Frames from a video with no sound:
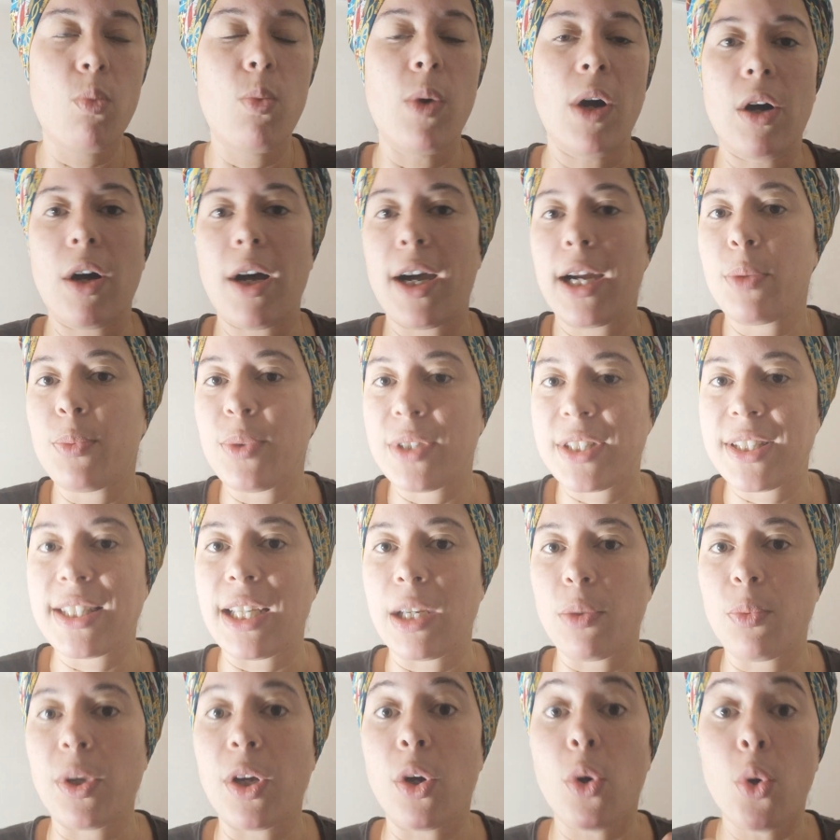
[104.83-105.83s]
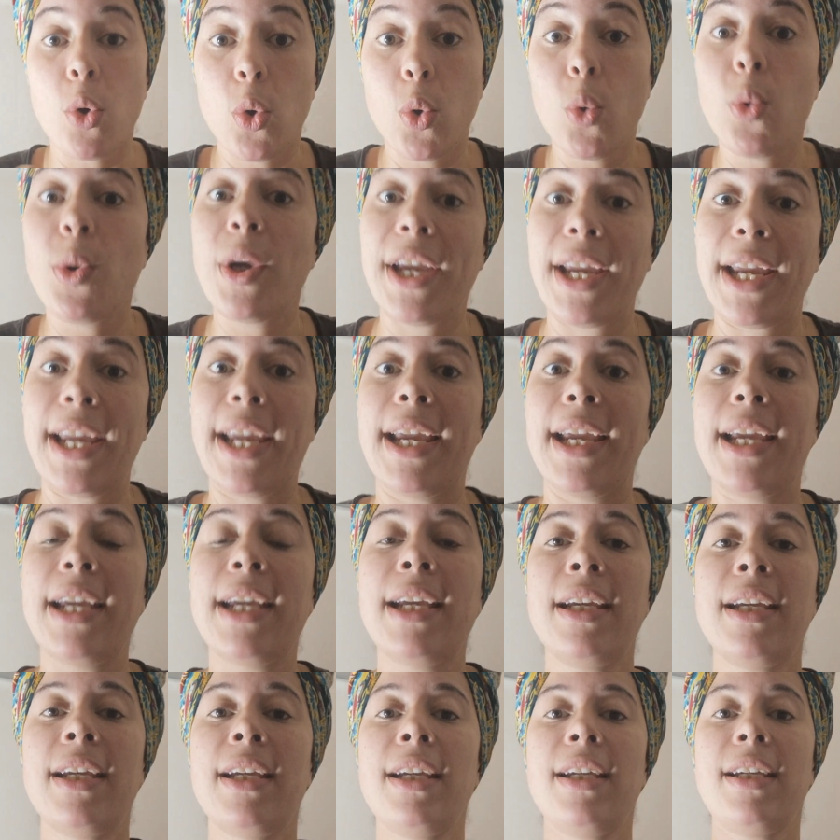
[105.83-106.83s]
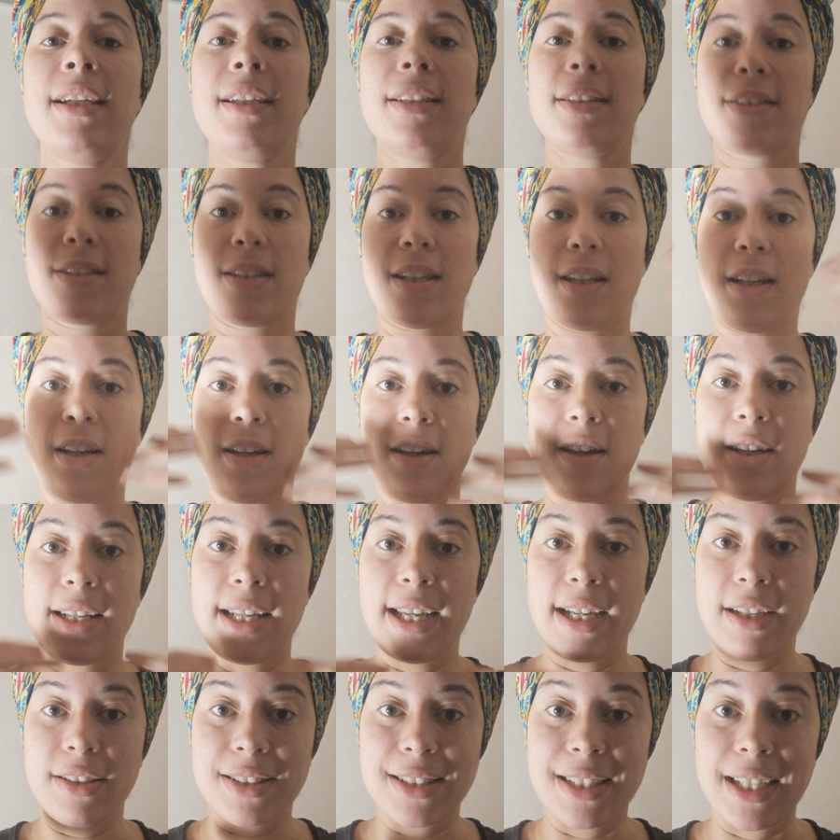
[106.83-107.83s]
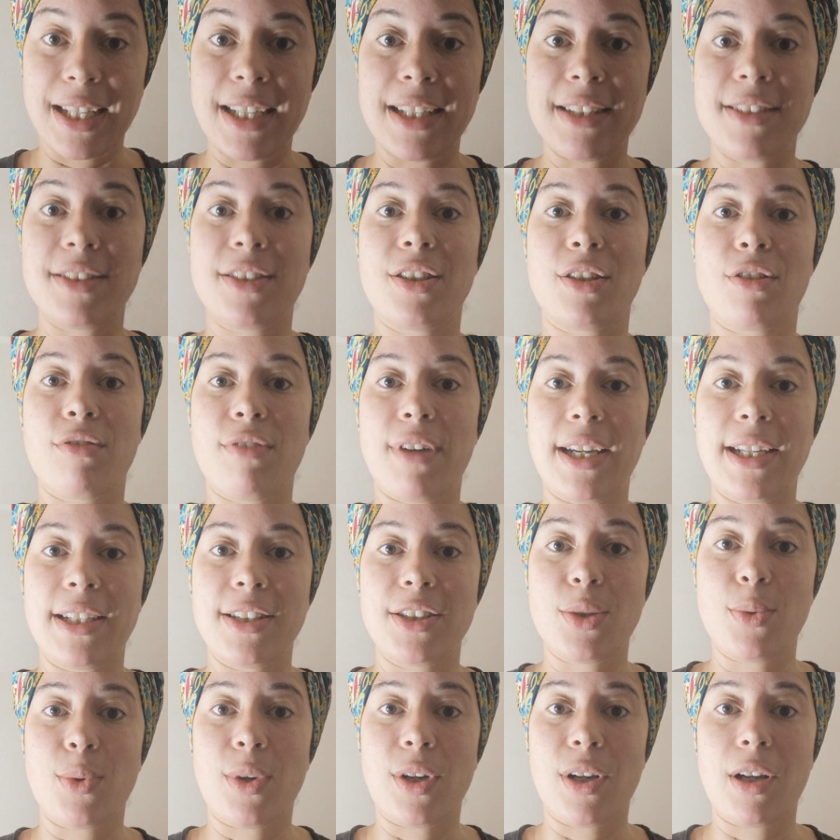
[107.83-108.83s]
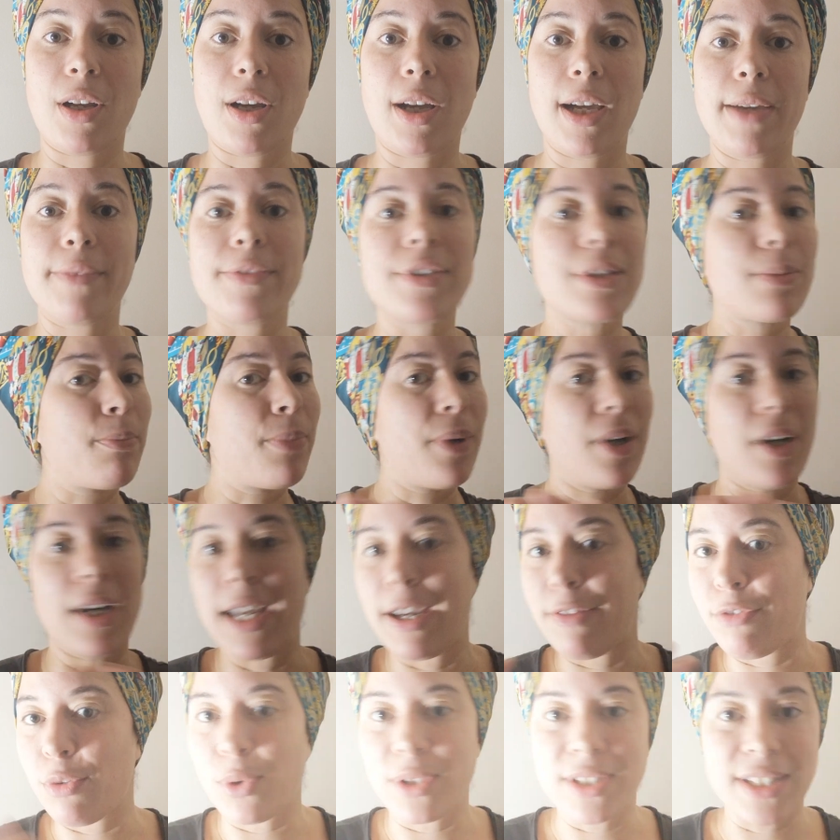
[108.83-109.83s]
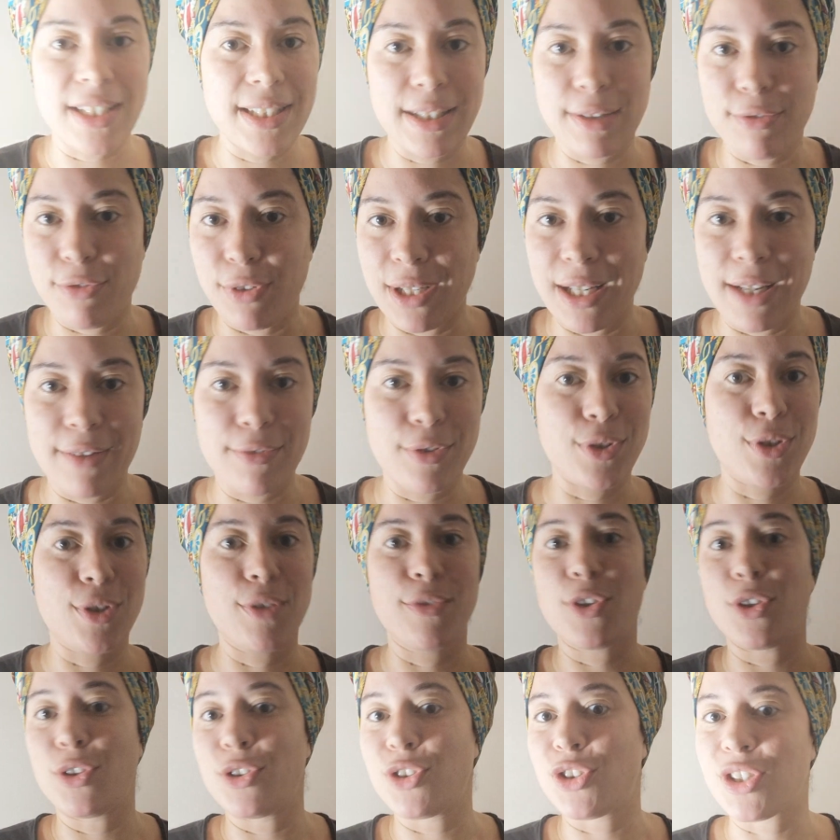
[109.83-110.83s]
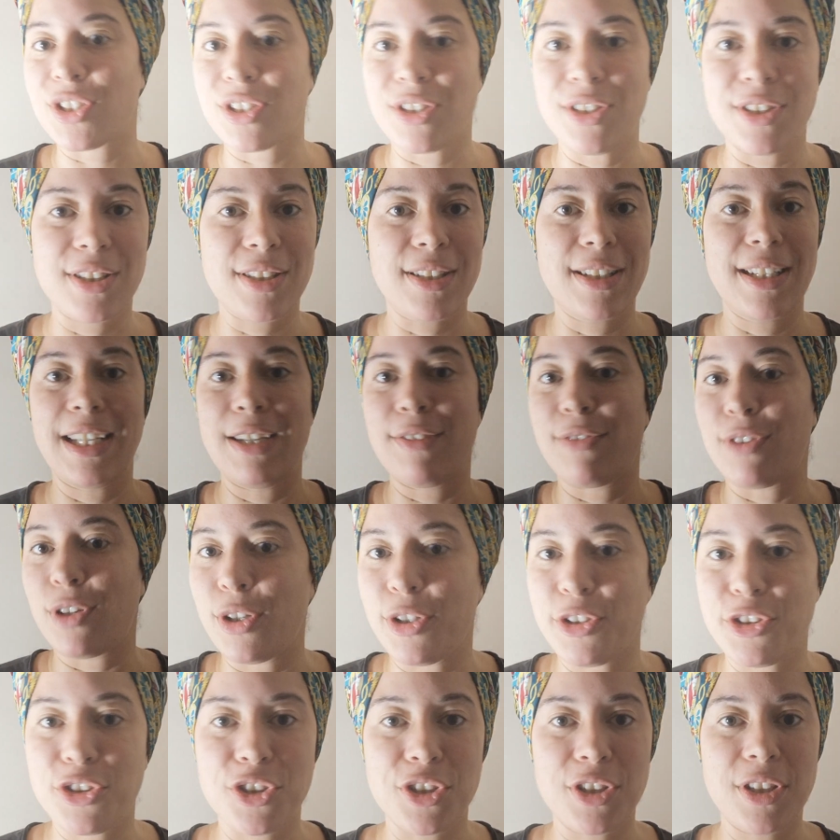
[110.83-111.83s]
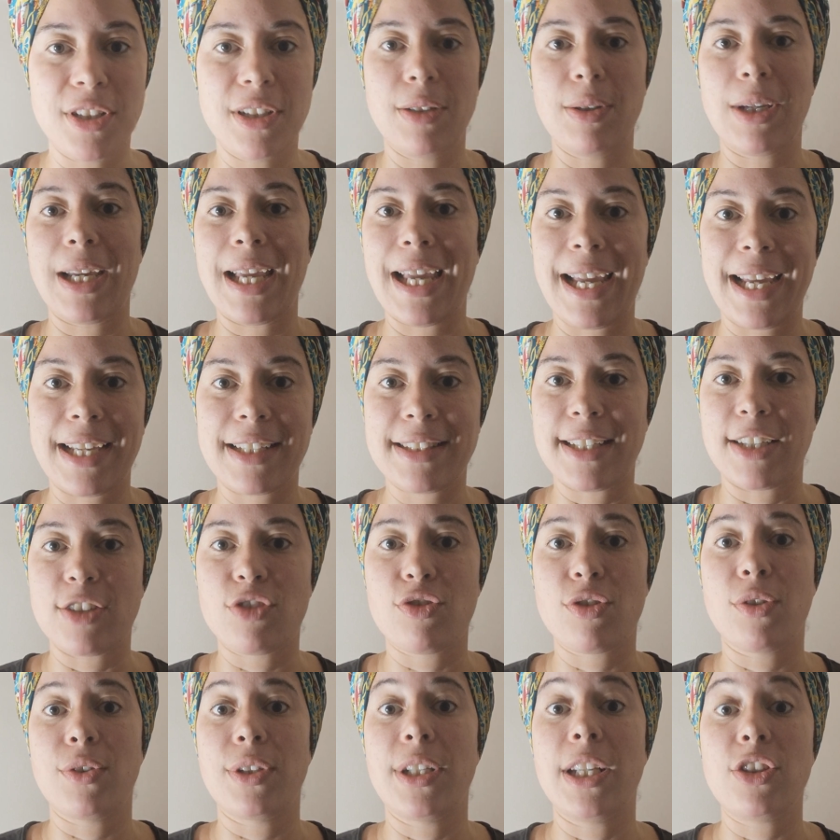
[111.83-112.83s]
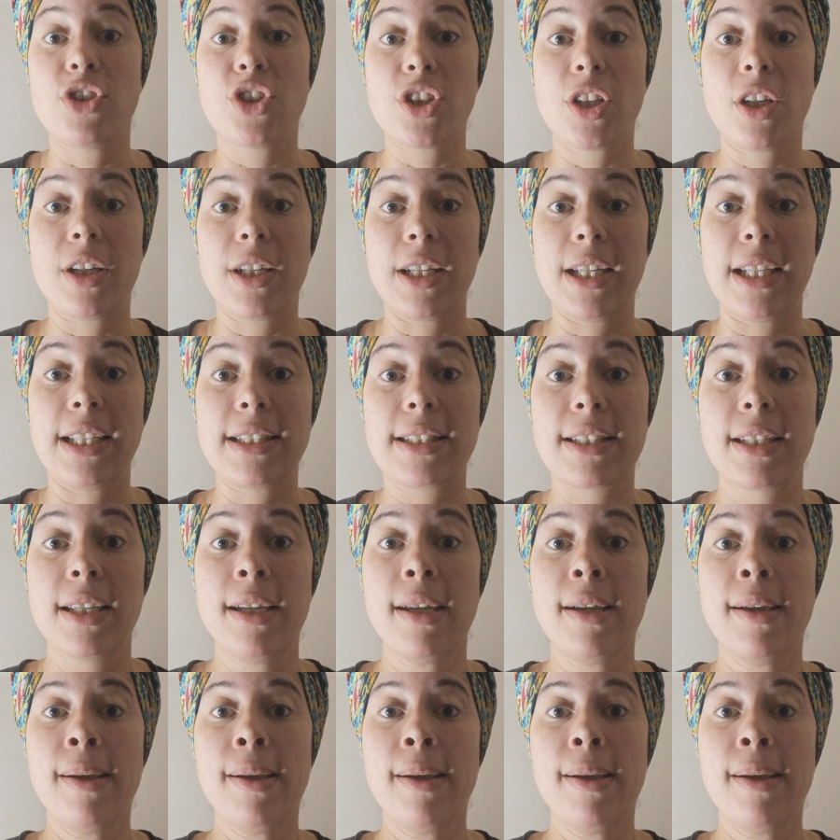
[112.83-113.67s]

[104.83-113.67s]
I would say we're all here to learn how to integrate into our lives, but everyone's at different levels of consciousness and evolution and etc. on their journeys.